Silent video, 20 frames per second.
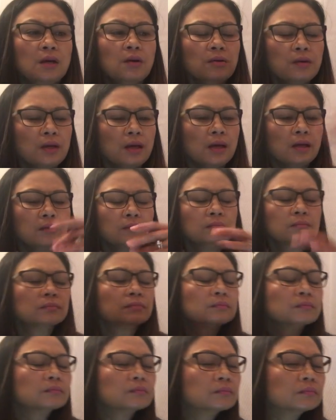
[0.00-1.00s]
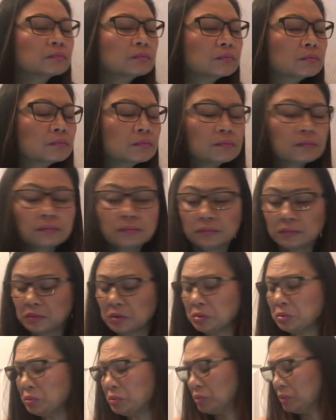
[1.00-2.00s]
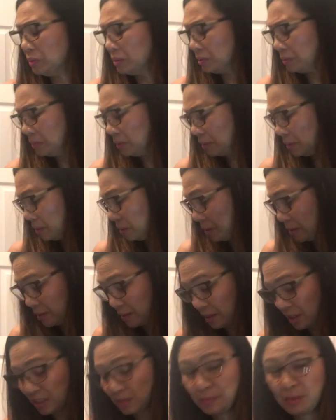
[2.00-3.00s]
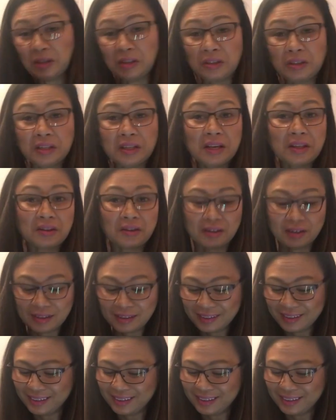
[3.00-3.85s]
Okay. Ooh. Oh, it does not smell good either.